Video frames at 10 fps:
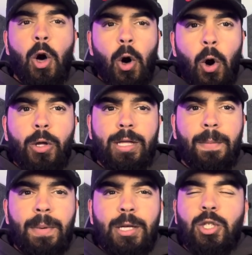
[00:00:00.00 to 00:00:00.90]
on the
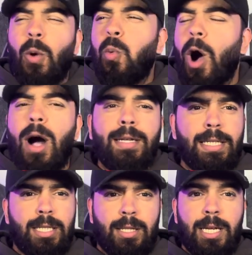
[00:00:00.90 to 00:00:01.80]
pitch. So what are
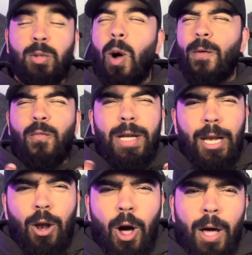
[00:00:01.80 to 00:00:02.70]
these things? What have we
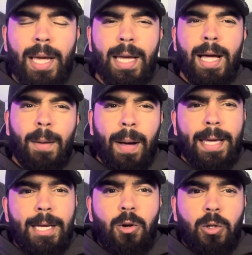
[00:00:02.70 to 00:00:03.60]
learned
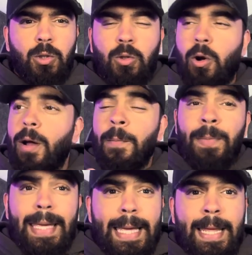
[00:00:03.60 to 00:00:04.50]
about Igor Tudor
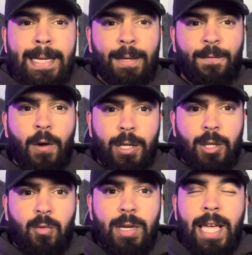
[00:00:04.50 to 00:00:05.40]
in his
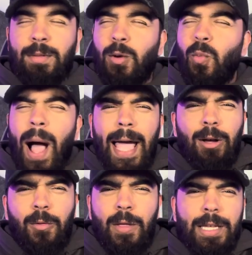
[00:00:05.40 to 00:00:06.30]
first 3 games? And why
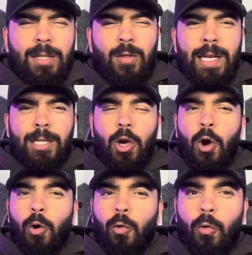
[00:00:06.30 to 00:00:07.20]
are these things
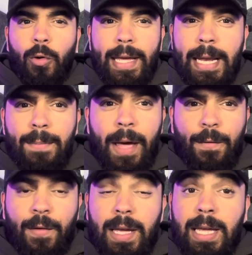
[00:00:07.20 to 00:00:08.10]
really
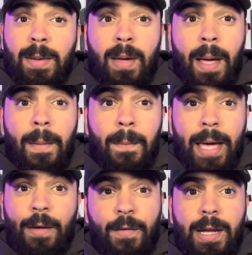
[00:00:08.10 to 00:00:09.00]
benefiting him,
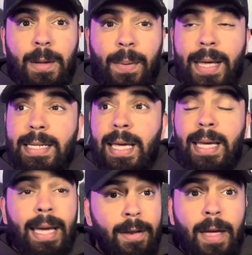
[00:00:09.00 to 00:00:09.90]
benefiting the players,
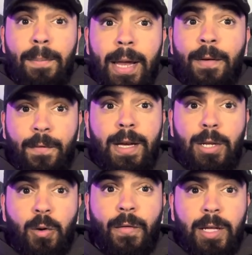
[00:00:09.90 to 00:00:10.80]
and they're benefiting
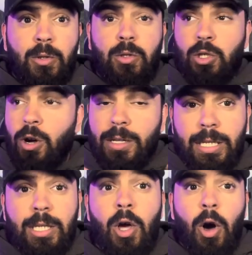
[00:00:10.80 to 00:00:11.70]
Juventus'
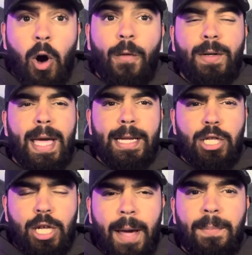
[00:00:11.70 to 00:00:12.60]
chances of getting
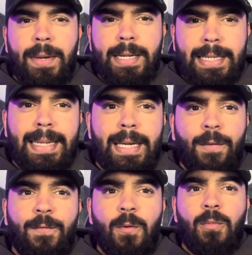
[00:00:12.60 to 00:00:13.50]
Champions League
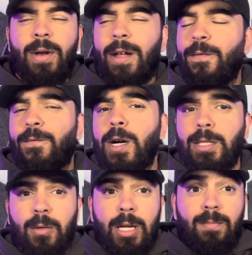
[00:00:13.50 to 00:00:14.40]
football? Now, the
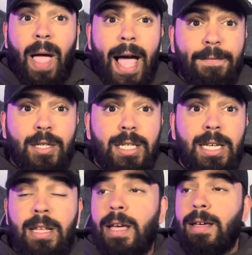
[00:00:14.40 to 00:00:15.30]
first thing that I've
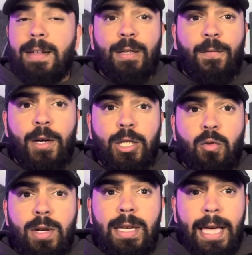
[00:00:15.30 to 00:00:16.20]
seen in his first
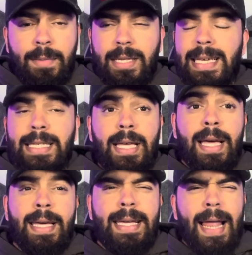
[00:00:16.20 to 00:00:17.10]
3 games is
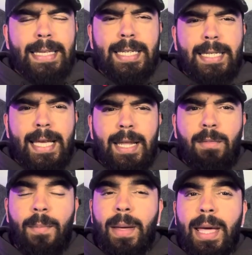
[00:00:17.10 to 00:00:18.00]
he likes to set them
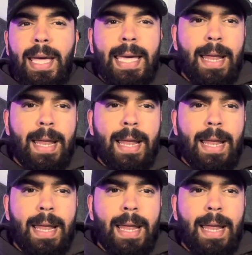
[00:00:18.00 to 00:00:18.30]
up in